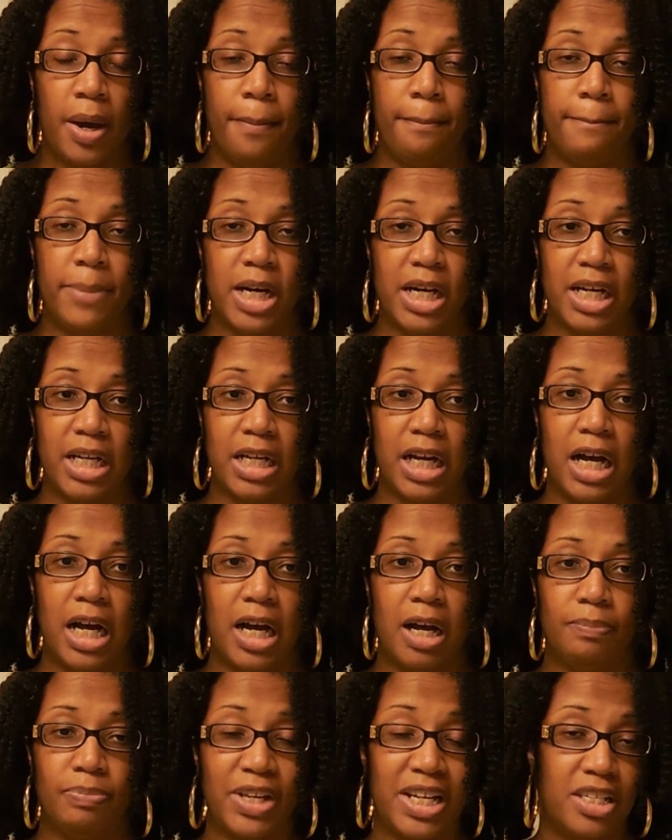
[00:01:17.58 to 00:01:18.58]
But
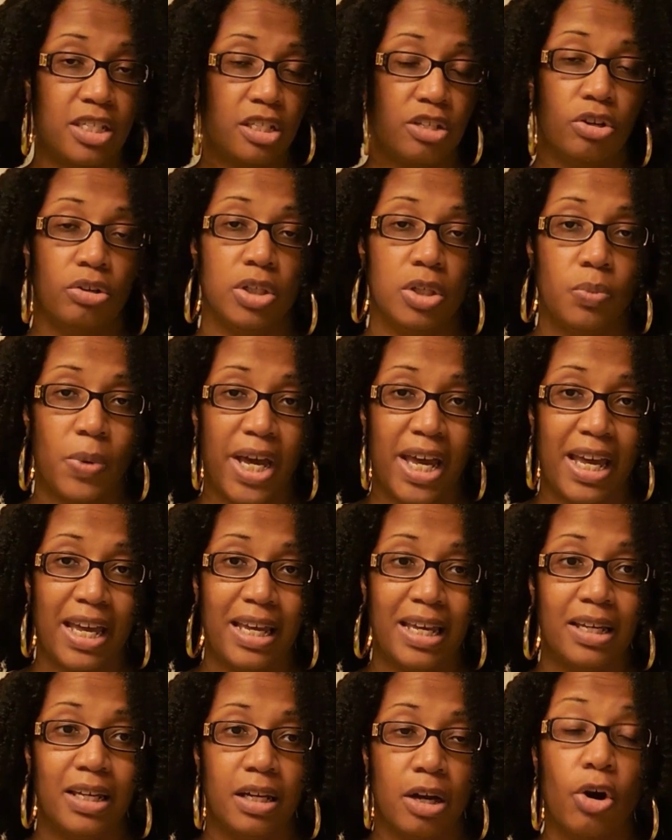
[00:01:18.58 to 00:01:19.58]
um, that's the only
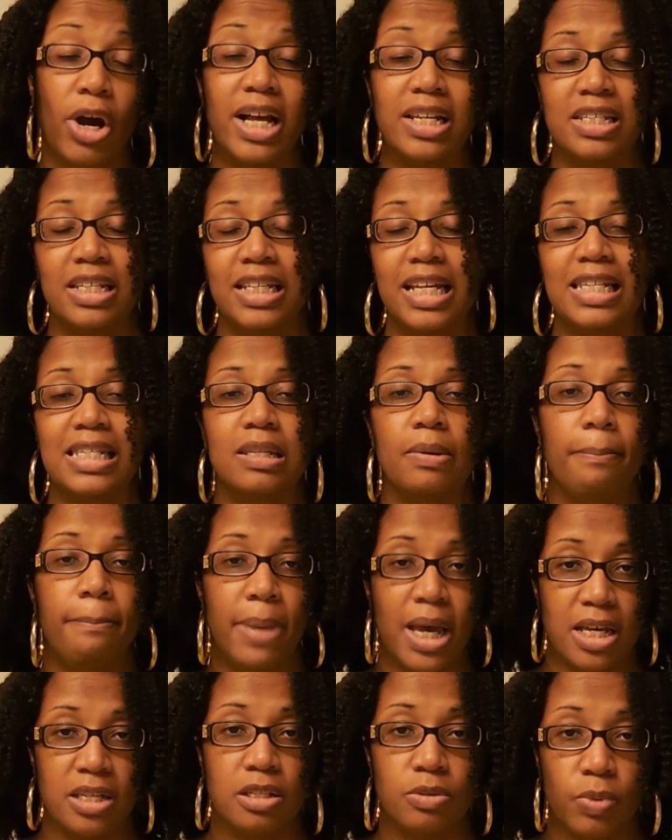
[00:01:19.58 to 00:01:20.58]
way, or I'll say that's the
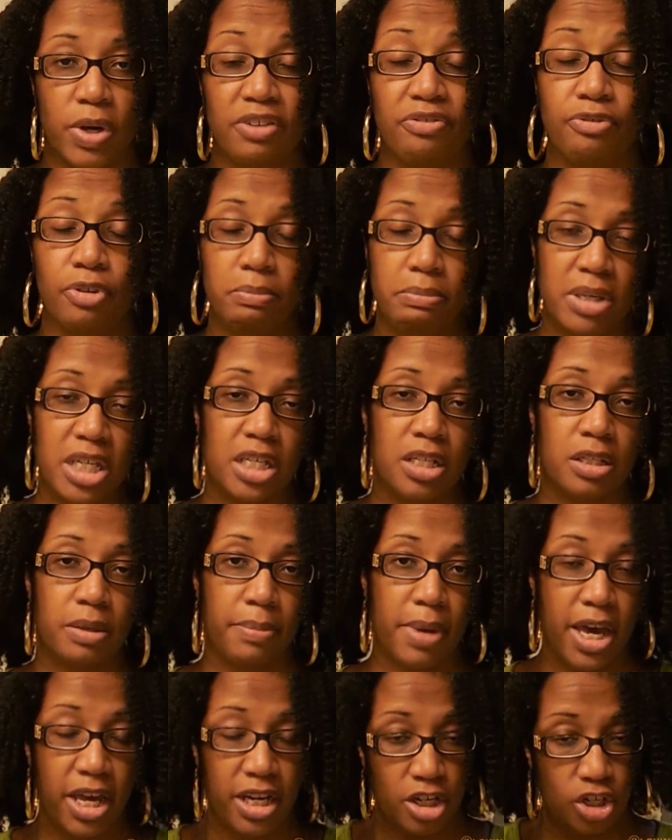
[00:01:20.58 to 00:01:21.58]
best way for me to
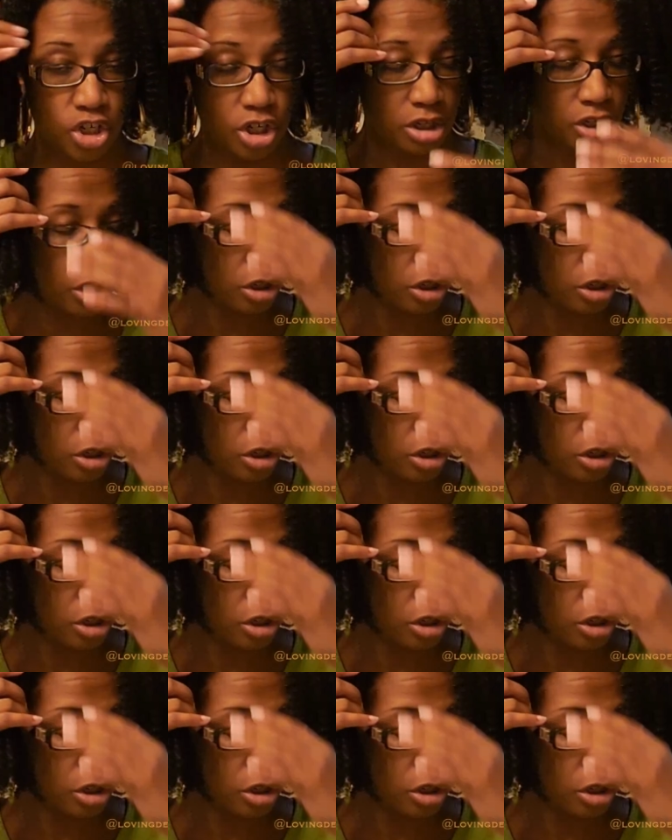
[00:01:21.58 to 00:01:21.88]
manage it.